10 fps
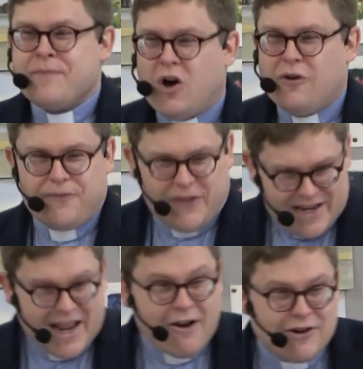of the
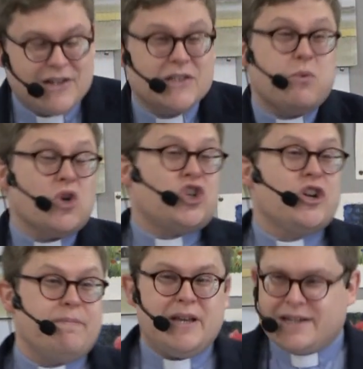inheritance. What
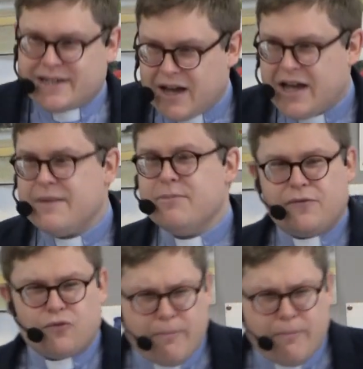should be a time of